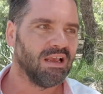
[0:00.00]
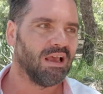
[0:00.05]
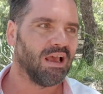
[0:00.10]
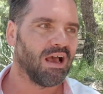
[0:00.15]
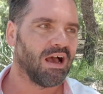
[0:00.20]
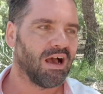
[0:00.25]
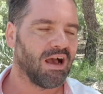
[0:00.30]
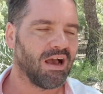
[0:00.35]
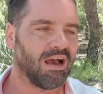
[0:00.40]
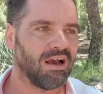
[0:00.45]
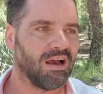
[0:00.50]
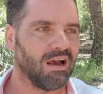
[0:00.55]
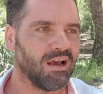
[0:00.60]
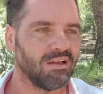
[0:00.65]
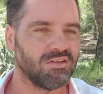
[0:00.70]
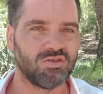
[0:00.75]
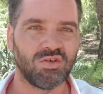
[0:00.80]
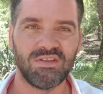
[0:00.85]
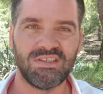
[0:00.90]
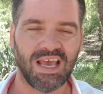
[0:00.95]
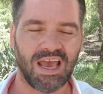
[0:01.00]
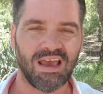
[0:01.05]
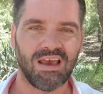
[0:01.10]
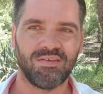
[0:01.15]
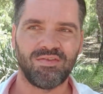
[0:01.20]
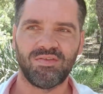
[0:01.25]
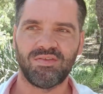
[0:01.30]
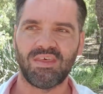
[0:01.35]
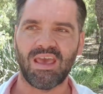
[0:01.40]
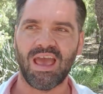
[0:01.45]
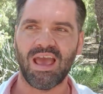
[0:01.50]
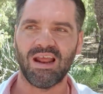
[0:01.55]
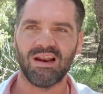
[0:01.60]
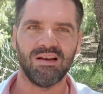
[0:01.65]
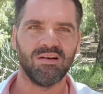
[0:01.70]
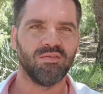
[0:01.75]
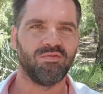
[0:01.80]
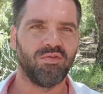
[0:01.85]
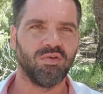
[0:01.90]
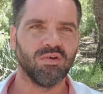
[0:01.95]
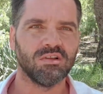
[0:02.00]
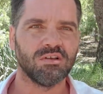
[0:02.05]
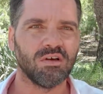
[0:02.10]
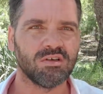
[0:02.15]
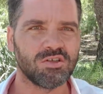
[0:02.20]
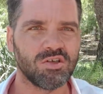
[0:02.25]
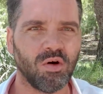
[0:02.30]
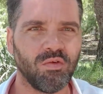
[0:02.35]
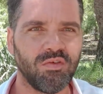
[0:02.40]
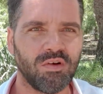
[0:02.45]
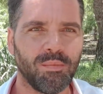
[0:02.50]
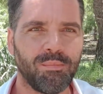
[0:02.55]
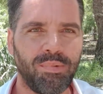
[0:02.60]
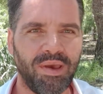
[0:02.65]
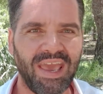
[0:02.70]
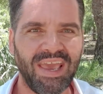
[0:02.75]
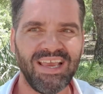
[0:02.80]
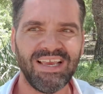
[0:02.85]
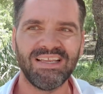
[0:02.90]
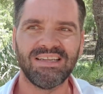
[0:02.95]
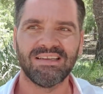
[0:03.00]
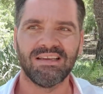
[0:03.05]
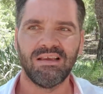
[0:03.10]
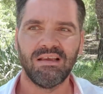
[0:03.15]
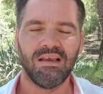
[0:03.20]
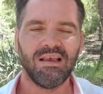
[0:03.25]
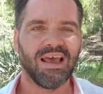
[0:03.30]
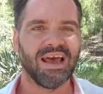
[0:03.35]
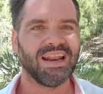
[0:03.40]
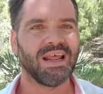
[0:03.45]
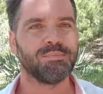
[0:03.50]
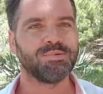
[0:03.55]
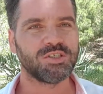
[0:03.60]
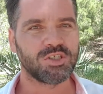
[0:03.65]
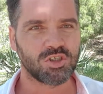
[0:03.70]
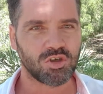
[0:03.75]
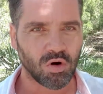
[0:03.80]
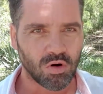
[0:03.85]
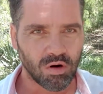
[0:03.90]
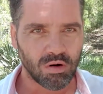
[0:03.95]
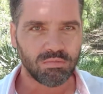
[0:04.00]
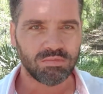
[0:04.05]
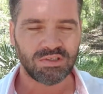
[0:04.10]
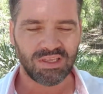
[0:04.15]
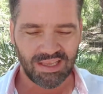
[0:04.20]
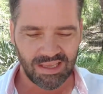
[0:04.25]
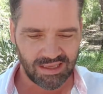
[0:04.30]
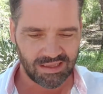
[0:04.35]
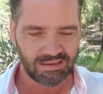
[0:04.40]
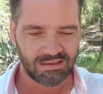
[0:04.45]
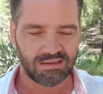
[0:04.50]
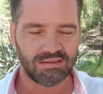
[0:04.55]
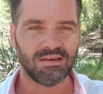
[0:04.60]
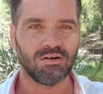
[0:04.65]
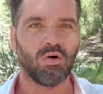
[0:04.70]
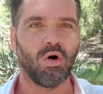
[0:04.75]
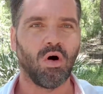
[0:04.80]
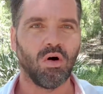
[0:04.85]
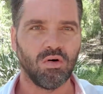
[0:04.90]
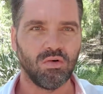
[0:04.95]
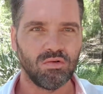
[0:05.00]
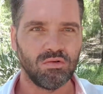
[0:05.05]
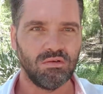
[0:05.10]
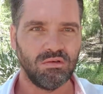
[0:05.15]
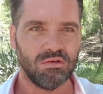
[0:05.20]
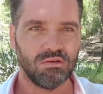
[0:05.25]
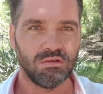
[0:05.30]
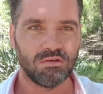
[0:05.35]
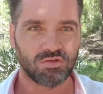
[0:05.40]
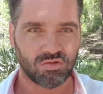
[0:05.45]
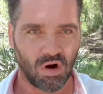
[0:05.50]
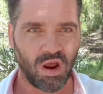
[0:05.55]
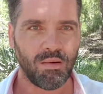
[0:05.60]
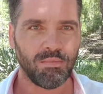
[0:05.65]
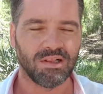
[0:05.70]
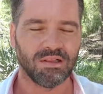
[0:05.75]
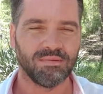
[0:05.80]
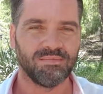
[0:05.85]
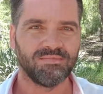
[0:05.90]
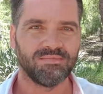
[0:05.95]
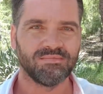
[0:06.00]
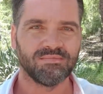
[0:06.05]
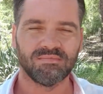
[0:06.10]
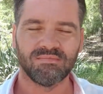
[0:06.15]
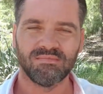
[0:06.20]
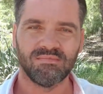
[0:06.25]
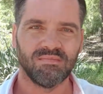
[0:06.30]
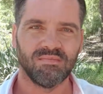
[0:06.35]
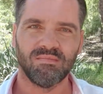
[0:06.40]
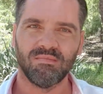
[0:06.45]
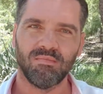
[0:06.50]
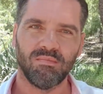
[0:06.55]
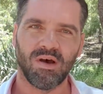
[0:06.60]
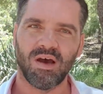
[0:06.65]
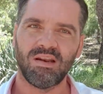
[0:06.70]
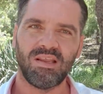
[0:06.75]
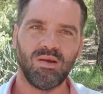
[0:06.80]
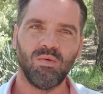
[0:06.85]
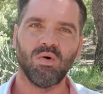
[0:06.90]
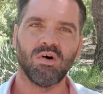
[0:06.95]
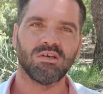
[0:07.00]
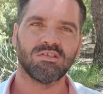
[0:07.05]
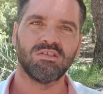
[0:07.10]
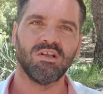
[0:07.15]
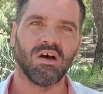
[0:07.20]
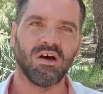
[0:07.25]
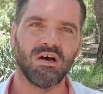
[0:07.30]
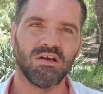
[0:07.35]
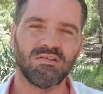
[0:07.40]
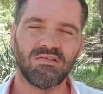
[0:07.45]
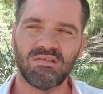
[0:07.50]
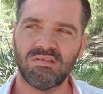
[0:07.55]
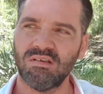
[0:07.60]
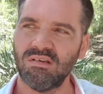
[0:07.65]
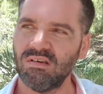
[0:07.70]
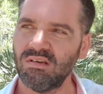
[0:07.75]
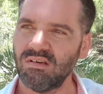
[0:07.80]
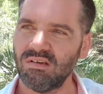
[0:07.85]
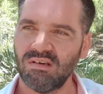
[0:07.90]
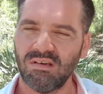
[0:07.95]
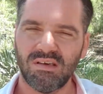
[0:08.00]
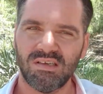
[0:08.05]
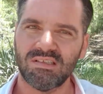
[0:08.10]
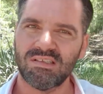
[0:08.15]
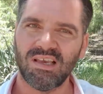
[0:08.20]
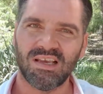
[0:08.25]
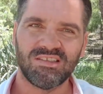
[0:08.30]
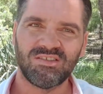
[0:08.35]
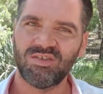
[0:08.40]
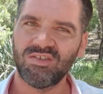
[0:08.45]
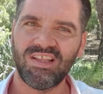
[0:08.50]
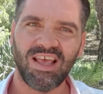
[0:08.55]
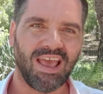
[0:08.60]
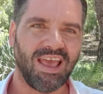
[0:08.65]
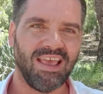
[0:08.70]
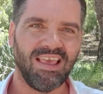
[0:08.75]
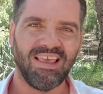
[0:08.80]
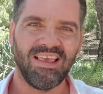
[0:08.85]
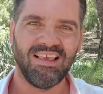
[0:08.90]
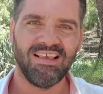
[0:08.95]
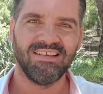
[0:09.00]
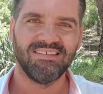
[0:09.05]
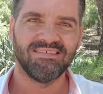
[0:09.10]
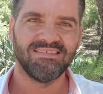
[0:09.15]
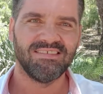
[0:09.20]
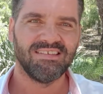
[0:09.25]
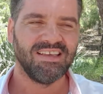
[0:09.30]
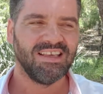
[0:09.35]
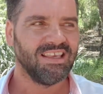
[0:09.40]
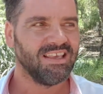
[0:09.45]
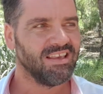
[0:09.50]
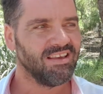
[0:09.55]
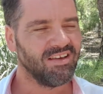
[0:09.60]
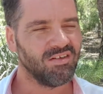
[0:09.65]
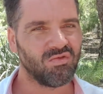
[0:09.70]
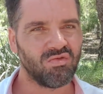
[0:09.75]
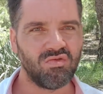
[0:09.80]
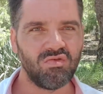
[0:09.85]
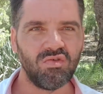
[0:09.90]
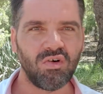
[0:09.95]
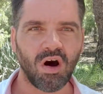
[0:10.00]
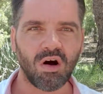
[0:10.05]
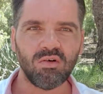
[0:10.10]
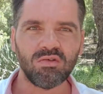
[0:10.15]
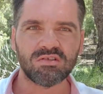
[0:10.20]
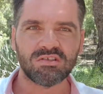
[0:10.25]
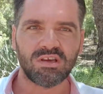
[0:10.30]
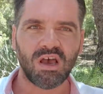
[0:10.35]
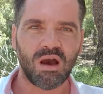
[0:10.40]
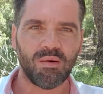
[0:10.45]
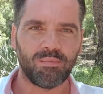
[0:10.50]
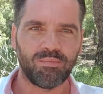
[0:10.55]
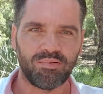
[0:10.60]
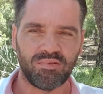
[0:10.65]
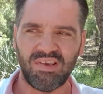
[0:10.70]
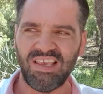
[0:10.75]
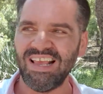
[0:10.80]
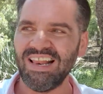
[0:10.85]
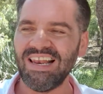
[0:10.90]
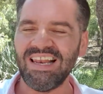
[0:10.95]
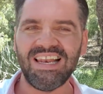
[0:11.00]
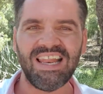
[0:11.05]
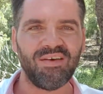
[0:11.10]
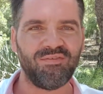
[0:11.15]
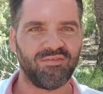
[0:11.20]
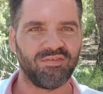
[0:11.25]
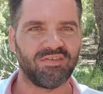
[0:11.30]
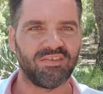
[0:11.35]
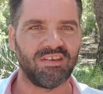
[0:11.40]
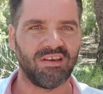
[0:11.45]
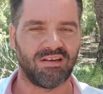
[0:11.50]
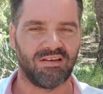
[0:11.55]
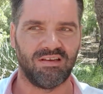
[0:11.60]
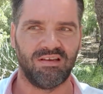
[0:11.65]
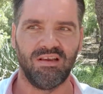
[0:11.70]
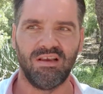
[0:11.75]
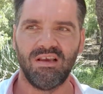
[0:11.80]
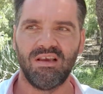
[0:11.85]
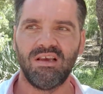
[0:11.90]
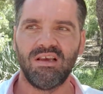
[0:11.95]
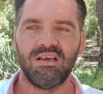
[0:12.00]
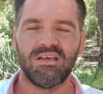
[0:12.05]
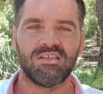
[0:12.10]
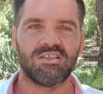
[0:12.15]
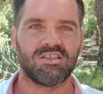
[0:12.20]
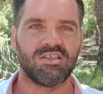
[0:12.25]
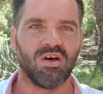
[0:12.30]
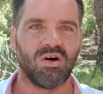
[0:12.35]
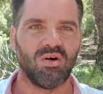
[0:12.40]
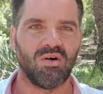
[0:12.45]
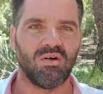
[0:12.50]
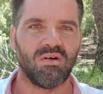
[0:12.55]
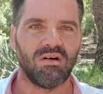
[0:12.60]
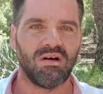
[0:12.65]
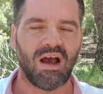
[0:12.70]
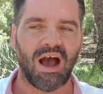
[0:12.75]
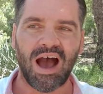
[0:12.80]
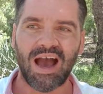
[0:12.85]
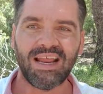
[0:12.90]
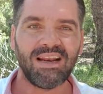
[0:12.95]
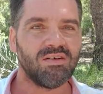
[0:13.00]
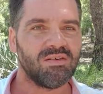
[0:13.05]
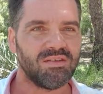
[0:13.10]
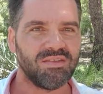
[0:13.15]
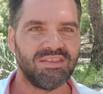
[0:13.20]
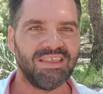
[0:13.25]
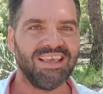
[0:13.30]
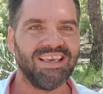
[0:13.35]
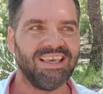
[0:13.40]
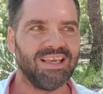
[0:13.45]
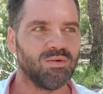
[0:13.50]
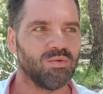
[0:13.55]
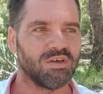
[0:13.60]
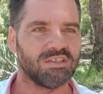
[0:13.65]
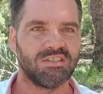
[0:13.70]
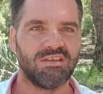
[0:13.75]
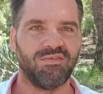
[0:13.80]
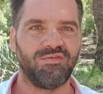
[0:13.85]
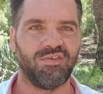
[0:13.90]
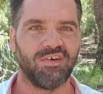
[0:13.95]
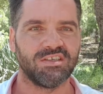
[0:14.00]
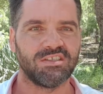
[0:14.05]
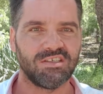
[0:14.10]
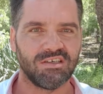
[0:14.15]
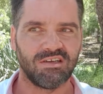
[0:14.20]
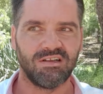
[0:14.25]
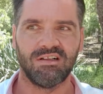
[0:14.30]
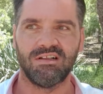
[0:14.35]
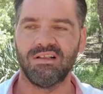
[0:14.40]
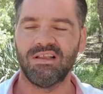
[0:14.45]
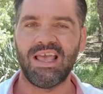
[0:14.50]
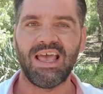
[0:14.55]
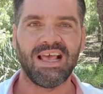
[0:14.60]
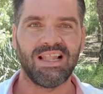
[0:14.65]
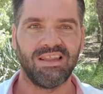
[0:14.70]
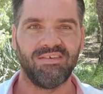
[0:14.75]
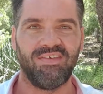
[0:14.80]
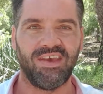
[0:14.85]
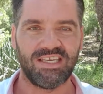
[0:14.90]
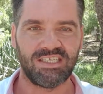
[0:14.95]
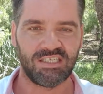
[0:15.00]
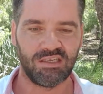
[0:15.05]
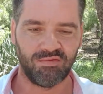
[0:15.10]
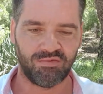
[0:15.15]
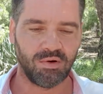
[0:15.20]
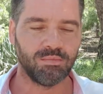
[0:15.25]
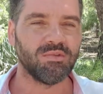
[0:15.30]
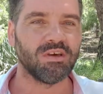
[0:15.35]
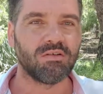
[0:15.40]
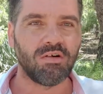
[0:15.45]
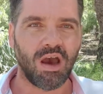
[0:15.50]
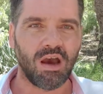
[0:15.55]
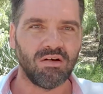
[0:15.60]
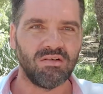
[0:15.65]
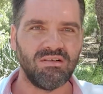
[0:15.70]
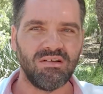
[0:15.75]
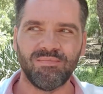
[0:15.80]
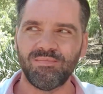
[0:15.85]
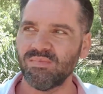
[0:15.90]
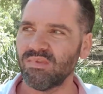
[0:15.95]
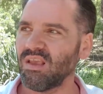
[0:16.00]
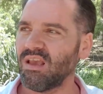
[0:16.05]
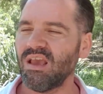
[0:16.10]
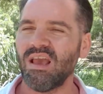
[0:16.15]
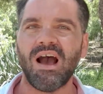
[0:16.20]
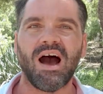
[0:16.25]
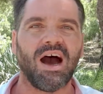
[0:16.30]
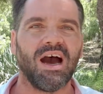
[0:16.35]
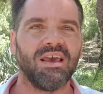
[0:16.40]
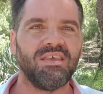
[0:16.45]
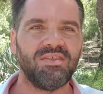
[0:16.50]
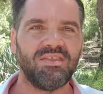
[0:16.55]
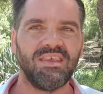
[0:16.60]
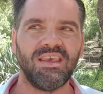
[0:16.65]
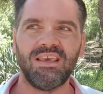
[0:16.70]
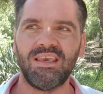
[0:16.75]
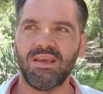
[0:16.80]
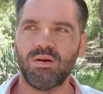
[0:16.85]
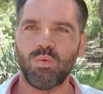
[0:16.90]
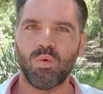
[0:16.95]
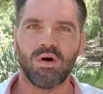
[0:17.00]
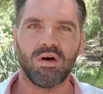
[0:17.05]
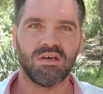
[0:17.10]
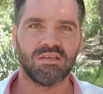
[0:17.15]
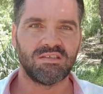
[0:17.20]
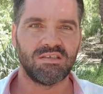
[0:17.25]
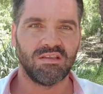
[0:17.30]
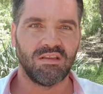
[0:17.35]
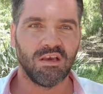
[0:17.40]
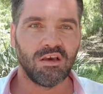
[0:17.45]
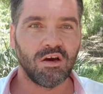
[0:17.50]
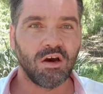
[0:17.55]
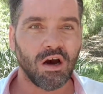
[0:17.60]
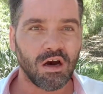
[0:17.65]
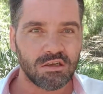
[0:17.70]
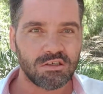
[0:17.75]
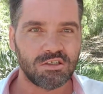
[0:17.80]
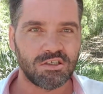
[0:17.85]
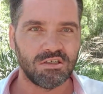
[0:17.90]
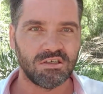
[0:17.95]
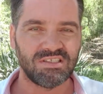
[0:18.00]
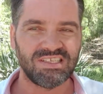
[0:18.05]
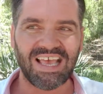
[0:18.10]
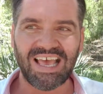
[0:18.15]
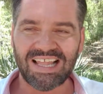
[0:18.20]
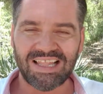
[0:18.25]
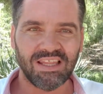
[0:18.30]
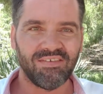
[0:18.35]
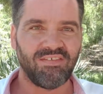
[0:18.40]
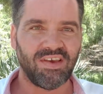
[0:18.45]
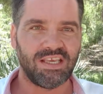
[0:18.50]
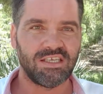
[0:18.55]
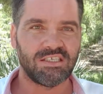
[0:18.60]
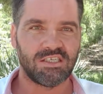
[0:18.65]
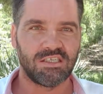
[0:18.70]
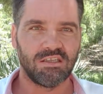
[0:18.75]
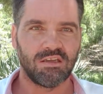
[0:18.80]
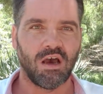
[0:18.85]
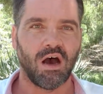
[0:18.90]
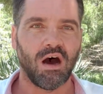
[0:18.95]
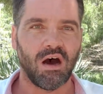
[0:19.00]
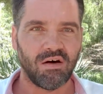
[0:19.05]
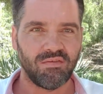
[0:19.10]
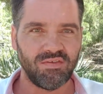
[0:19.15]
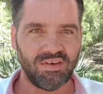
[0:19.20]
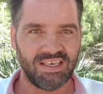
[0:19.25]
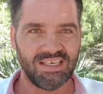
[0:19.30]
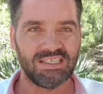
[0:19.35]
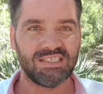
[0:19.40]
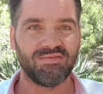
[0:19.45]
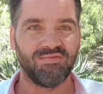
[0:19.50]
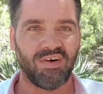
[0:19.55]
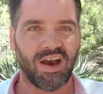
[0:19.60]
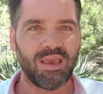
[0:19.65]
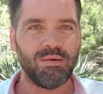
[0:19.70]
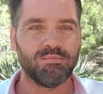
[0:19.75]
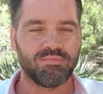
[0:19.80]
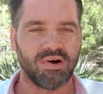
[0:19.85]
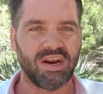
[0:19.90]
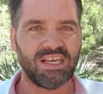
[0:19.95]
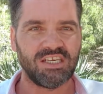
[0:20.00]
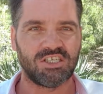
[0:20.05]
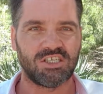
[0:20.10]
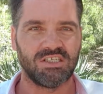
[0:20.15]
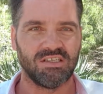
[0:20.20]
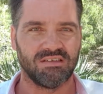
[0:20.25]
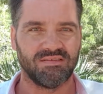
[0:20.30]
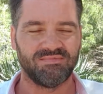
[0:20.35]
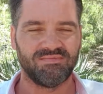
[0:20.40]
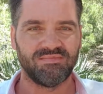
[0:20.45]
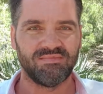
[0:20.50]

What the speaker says: to death, and so full of pain and absorbed in their own trouble. But he was not. He said today he rose up, he lifted. So I don't think it was the physical elevation from the ground. I think it was the conscious elevation of his vibration.